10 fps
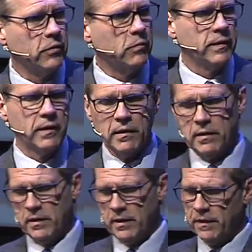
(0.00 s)
you
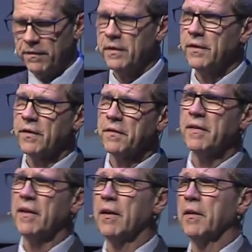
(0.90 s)
will uh, see that
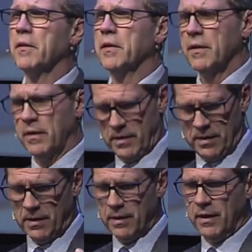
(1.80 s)
there are
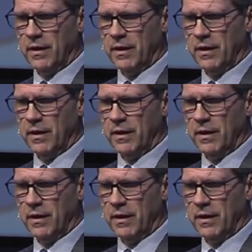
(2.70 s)
uh,